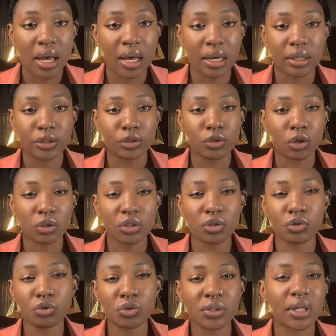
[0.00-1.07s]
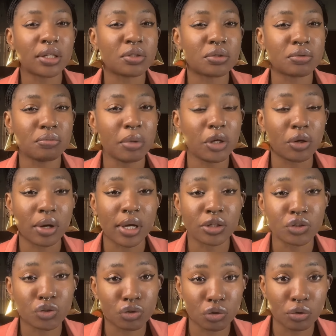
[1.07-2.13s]
and just use that to make your
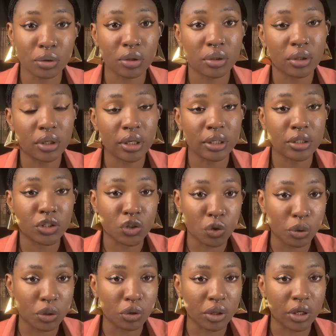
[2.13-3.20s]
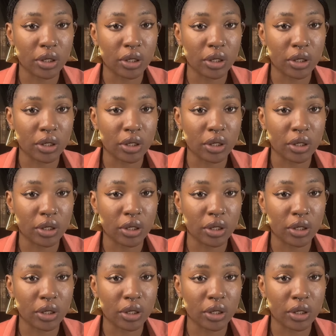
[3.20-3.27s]
hands strong in sewing.